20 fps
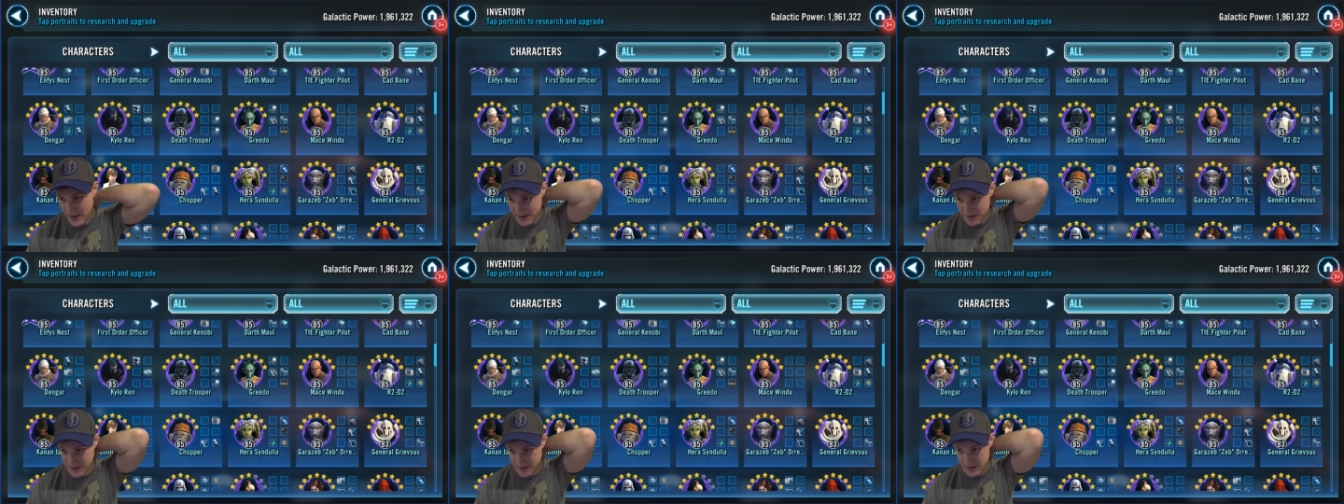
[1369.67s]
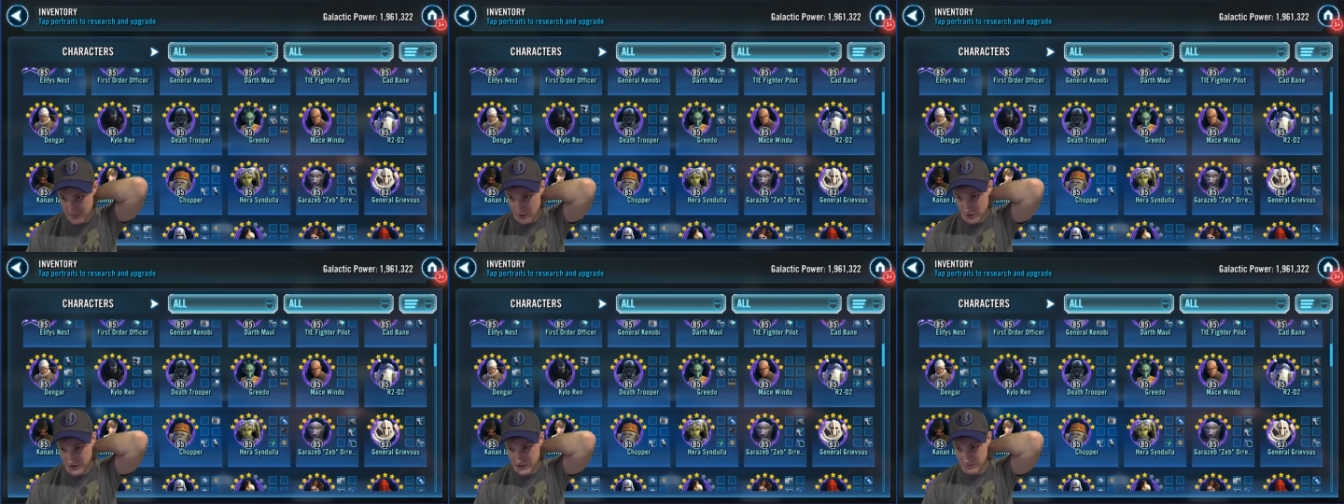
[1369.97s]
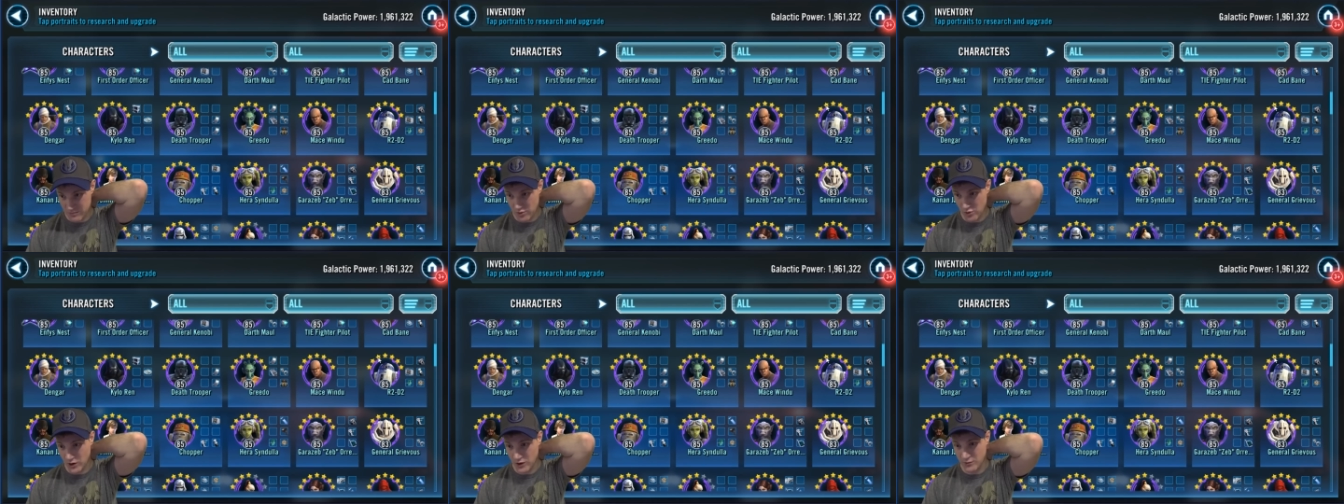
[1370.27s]
That's the
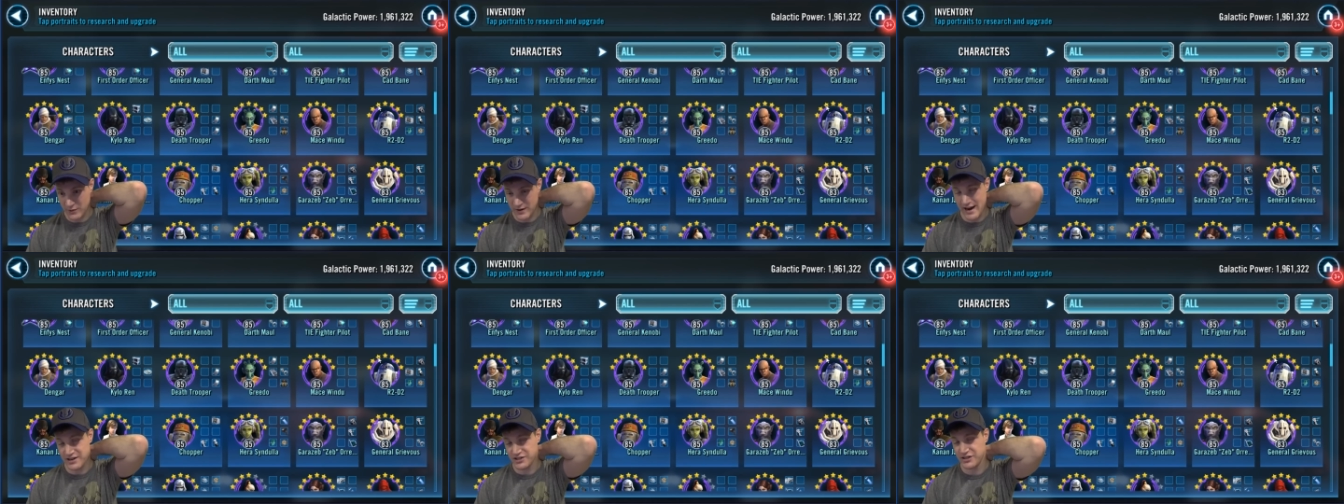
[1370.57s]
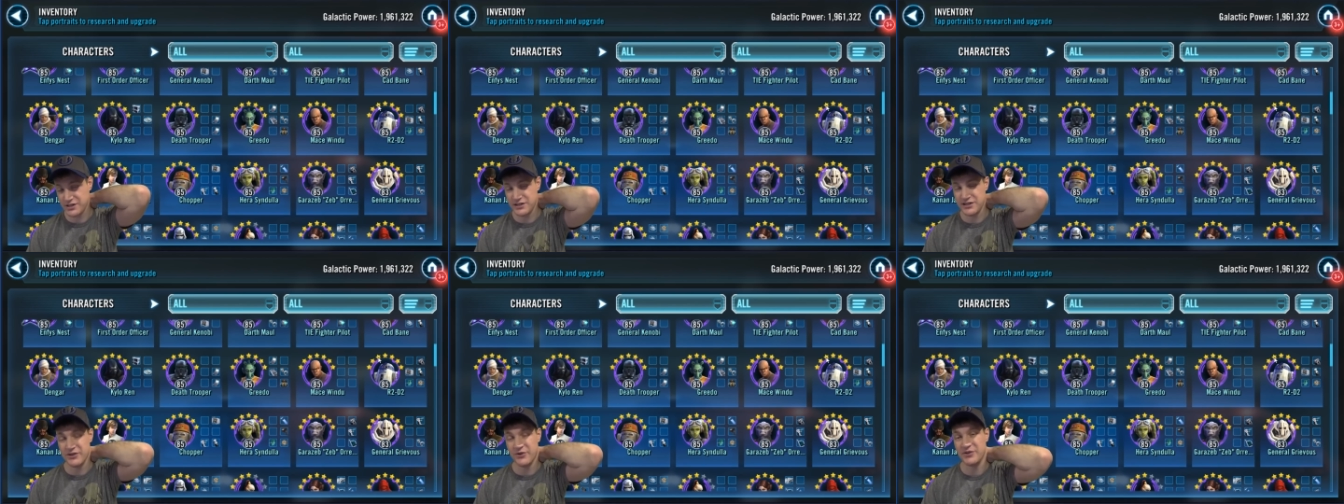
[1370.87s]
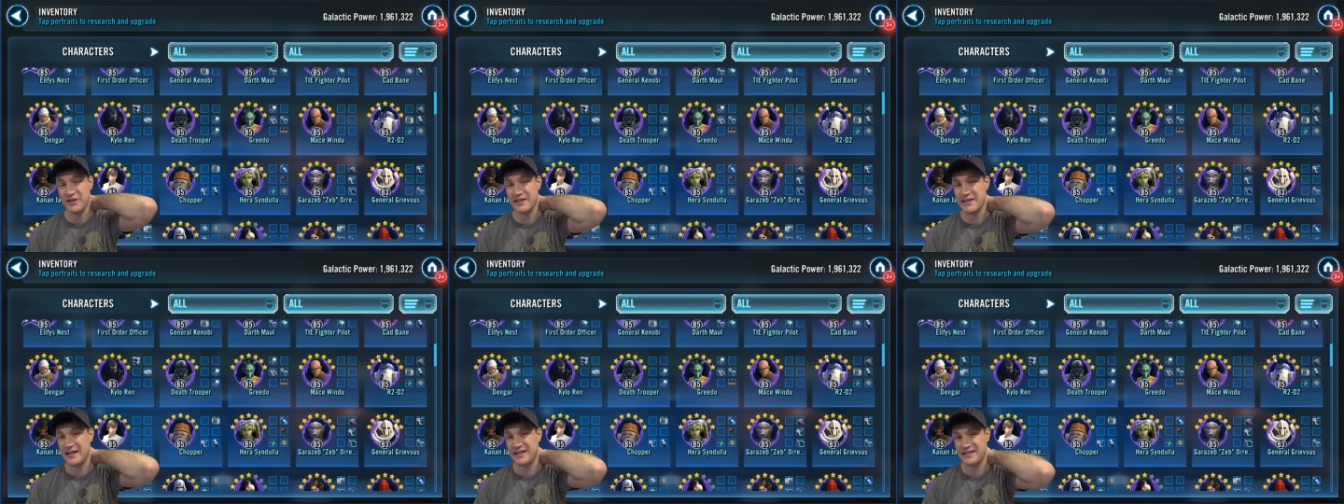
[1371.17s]
most important one. Actually, it's the
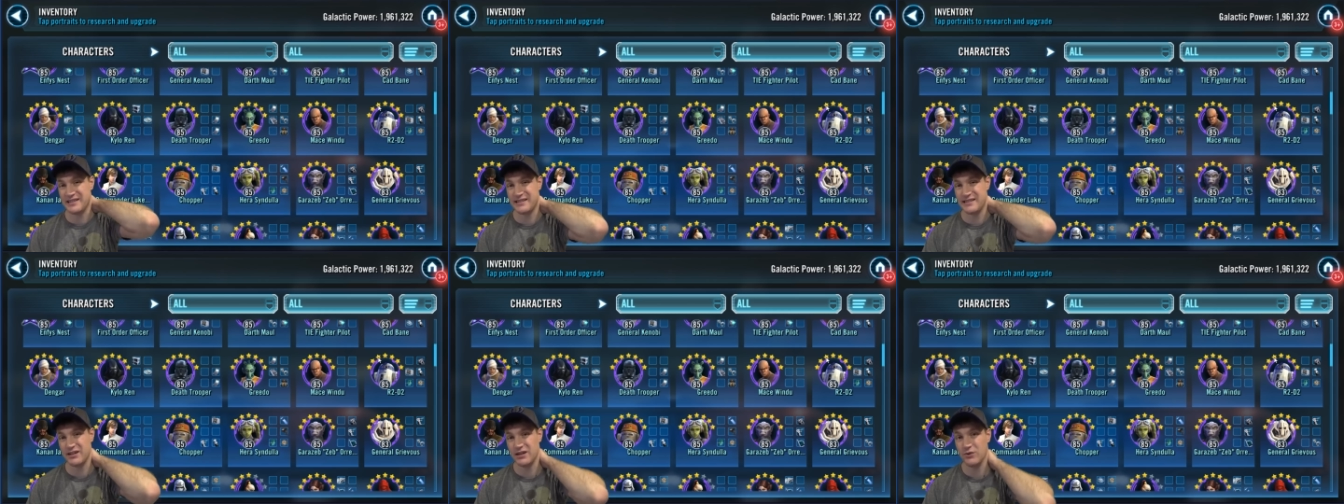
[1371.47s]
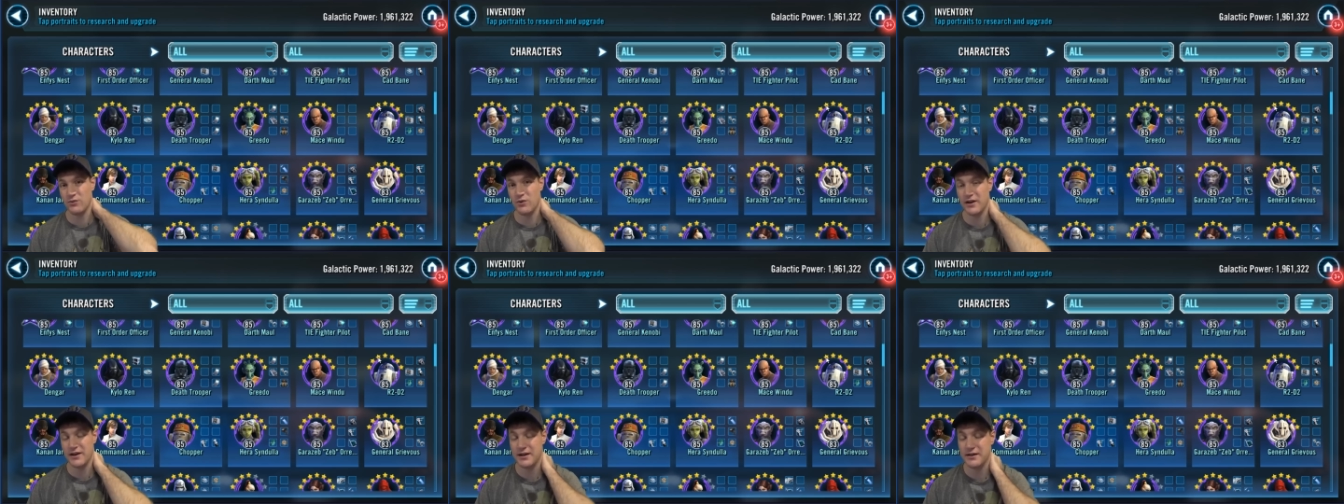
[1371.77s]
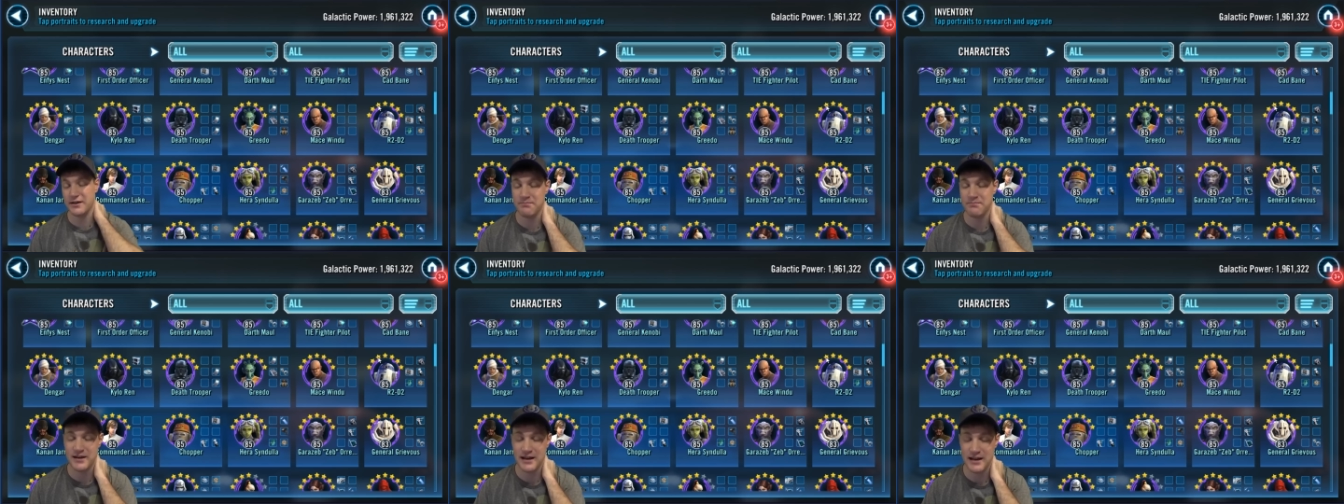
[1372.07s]
only necessary one,
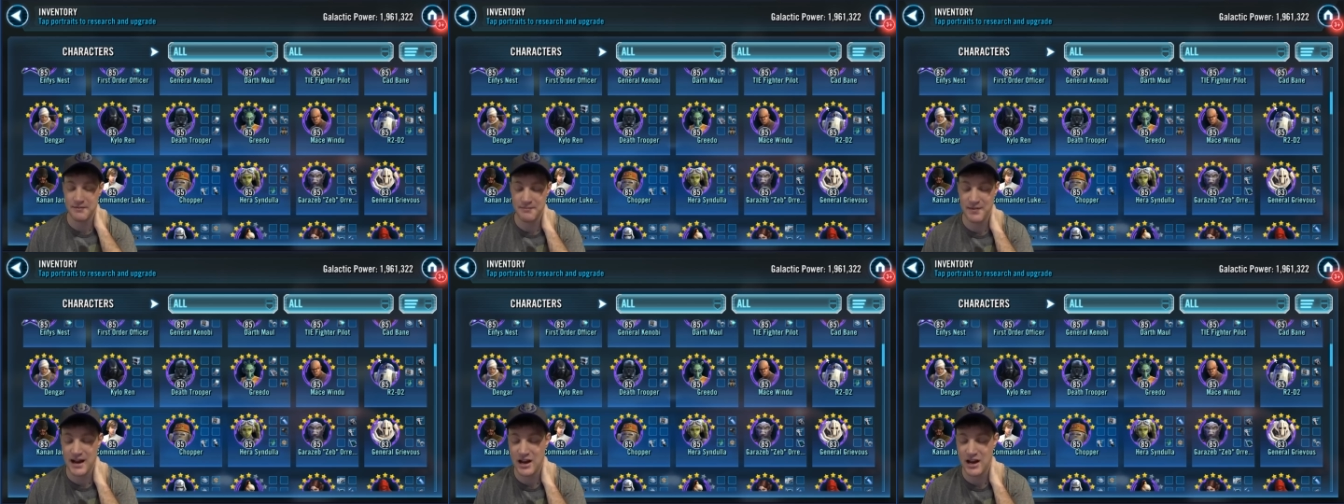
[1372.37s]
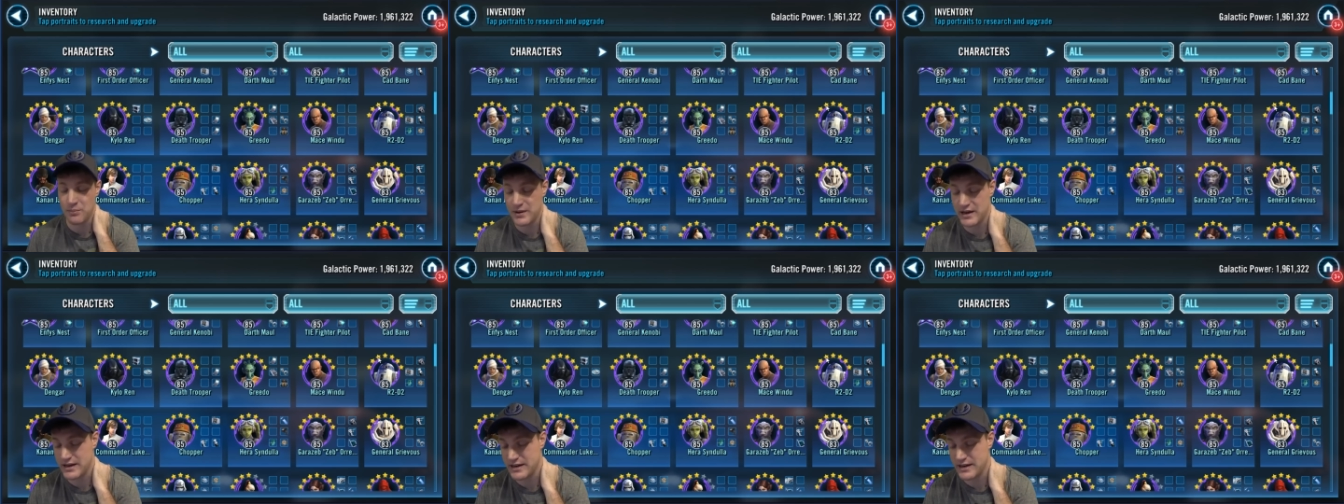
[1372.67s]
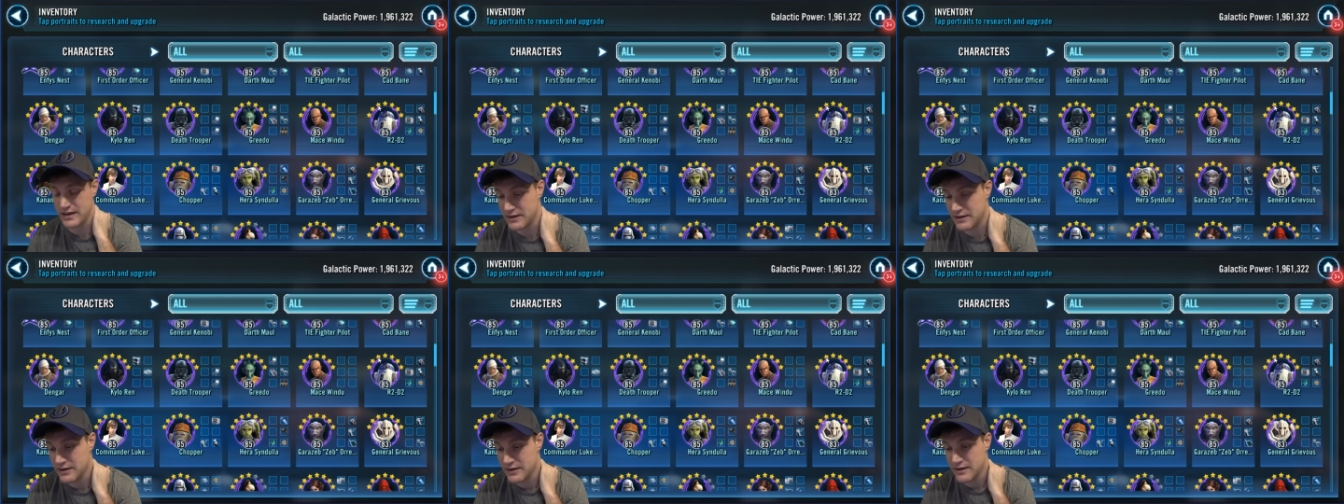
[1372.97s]
in, in my
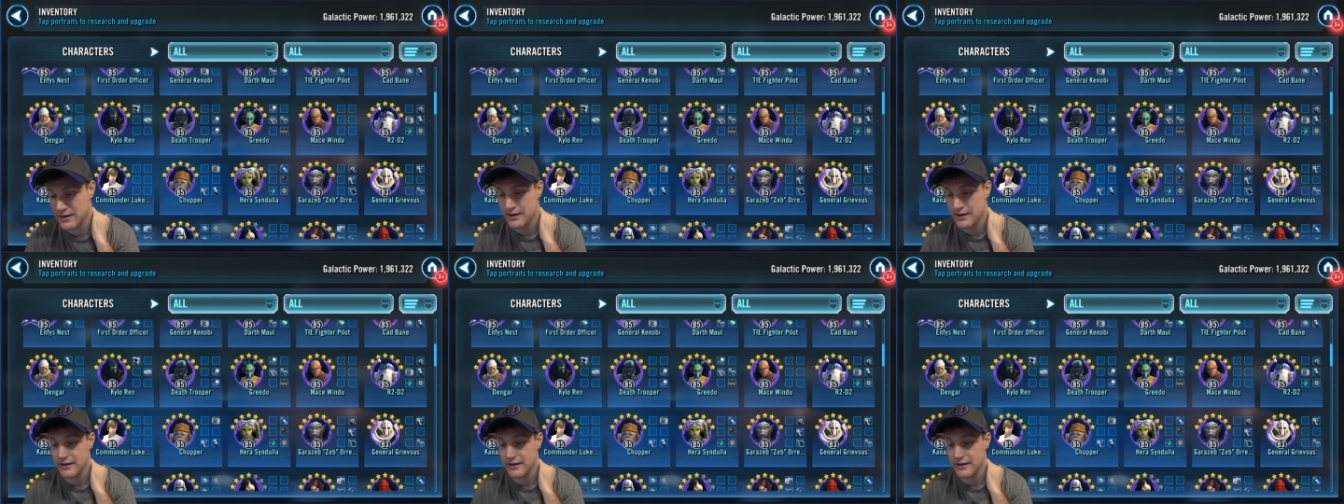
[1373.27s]
opinion.